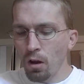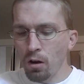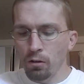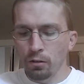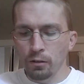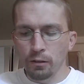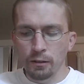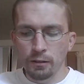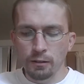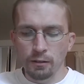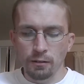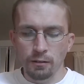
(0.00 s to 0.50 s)

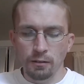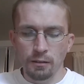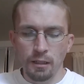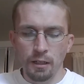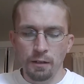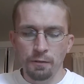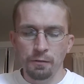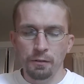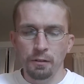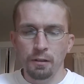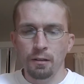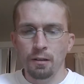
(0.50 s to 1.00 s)
Oh, this is
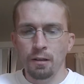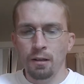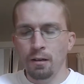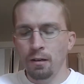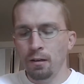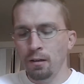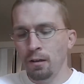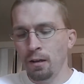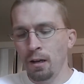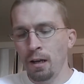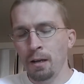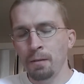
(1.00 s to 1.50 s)
definitely
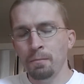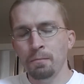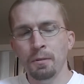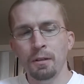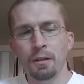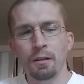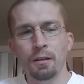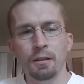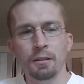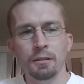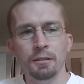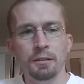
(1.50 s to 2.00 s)
getting an A
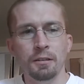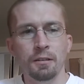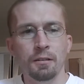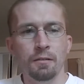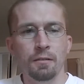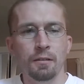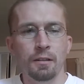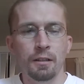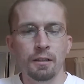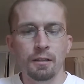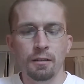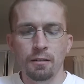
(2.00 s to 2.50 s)
plus.
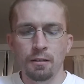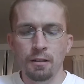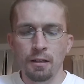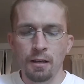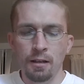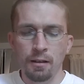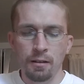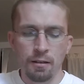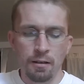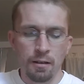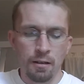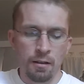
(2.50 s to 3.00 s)
They
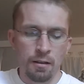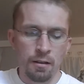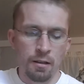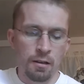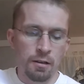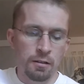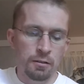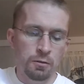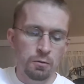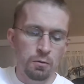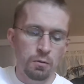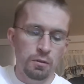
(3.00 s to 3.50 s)
they did
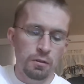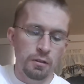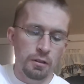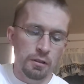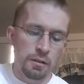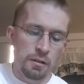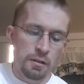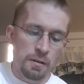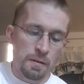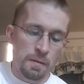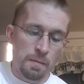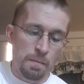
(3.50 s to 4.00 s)
this really
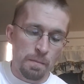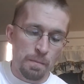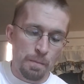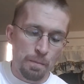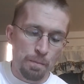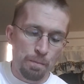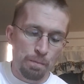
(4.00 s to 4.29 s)
good.